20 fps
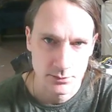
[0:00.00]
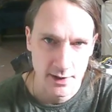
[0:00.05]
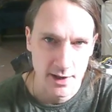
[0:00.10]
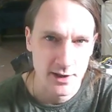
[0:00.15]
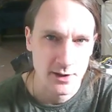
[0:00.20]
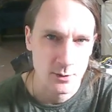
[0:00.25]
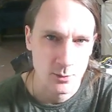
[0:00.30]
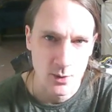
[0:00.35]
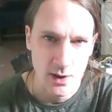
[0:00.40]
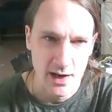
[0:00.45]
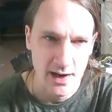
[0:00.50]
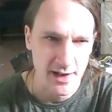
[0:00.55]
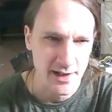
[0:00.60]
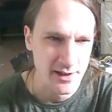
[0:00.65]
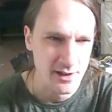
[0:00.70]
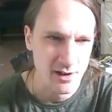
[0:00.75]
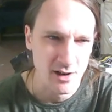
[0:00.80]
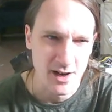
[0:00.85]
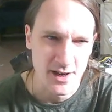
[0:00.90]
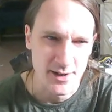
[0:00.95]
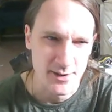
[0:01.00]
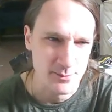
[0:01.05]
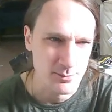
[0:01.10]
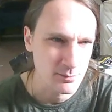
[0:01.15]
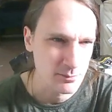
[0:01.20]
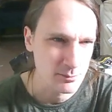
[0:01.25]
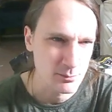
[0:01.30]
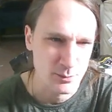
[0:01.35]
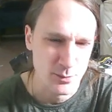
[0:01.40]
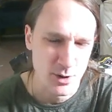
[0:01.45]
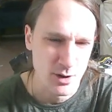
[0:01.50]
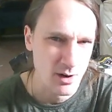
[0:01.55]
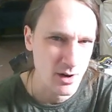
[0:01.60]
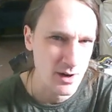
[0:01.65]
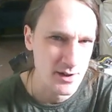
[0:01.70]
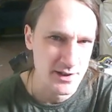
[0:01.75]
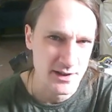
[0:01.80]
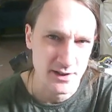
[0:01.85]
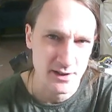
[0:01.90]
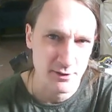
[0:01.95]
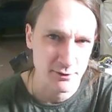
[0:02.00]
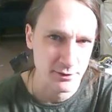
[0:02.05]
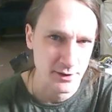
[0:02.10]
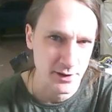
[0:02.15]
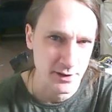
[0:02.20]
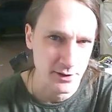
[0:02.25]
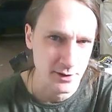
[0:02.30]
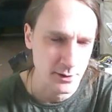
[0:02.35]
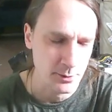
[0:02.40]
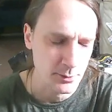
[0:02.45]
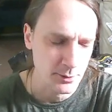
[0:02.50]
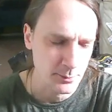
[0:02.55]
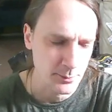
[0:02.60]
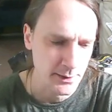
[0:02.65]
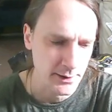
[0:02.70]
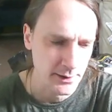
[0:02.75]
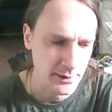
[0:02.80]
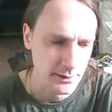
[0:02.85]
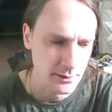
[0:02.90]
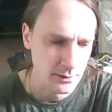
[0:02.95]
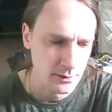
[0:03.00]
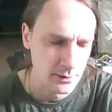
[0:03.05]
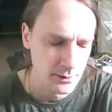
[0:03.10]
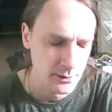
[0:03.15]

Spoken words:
in a way, I'm not hiding nothing, you know what I mean?